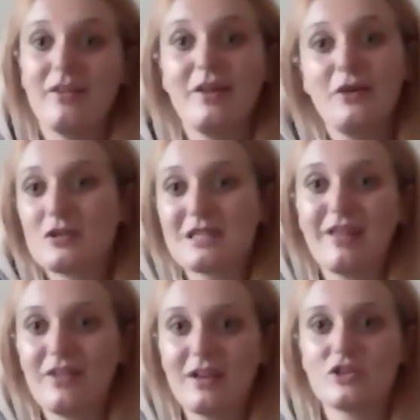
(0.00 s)
They're not
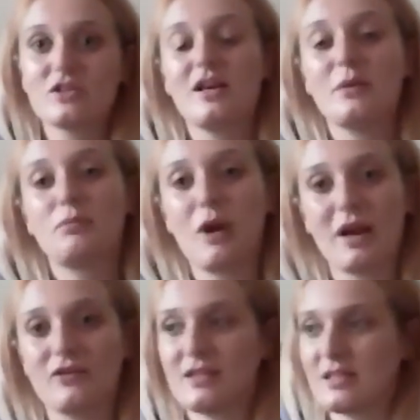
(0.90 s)
sat there just like
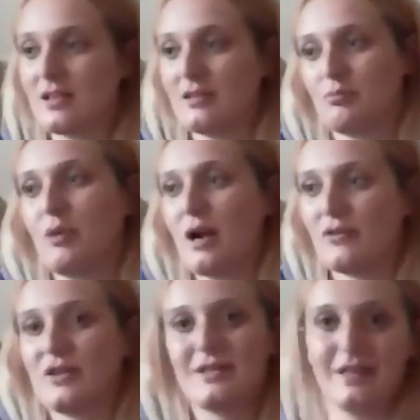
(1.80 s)
breakfast,
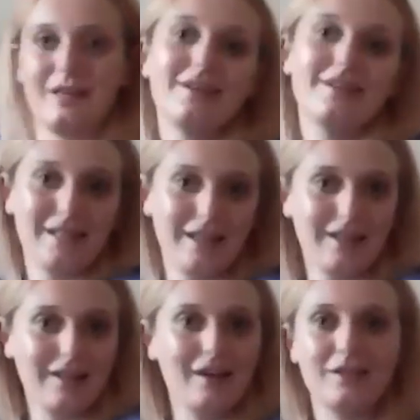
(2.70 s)
dinner,
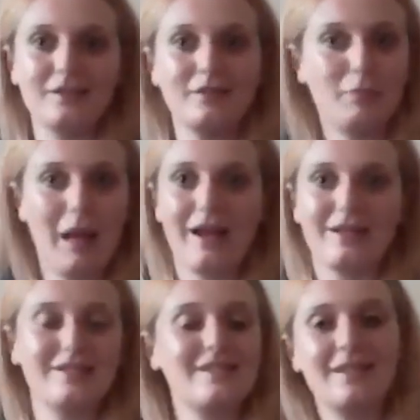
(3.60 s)
tea, and bed.